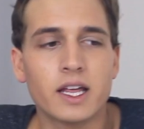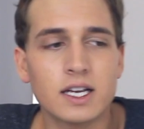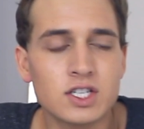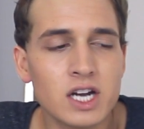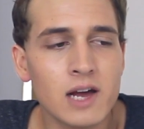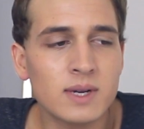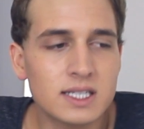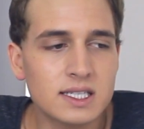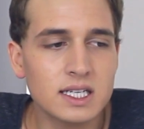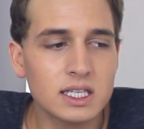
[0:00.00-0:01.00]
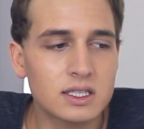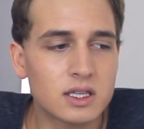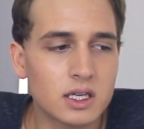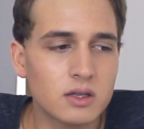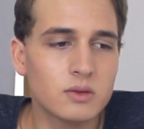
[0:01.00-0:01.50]
Yesterday I went to see
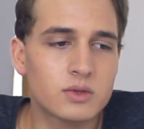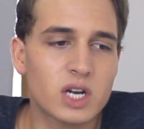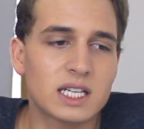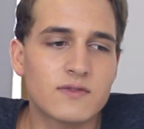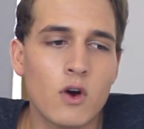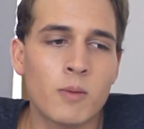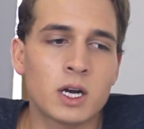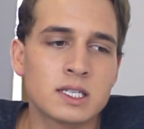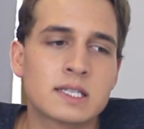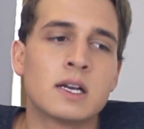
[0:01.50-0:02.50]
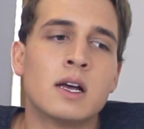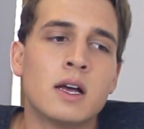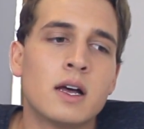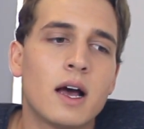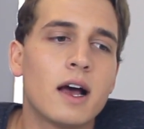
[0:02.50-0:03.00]
the new Transformers.
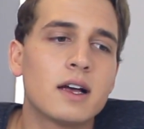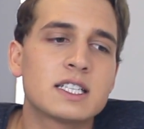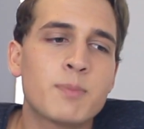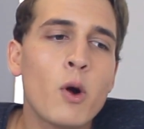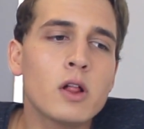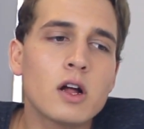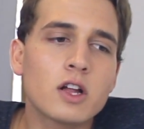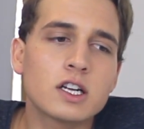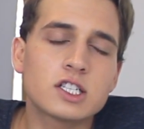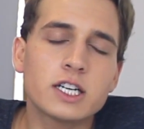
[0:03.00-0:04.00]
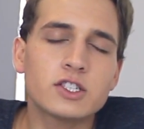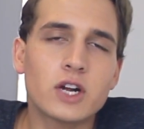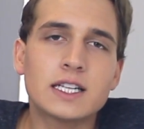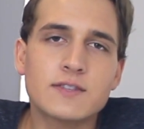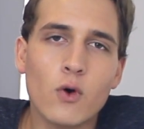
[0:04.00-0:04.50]
Spoiler alert, shit
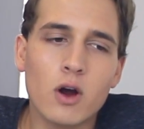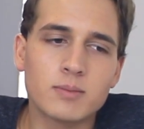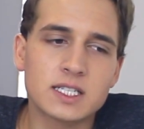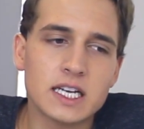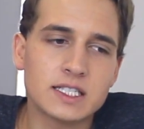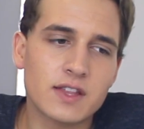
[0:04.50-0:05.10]
transformed into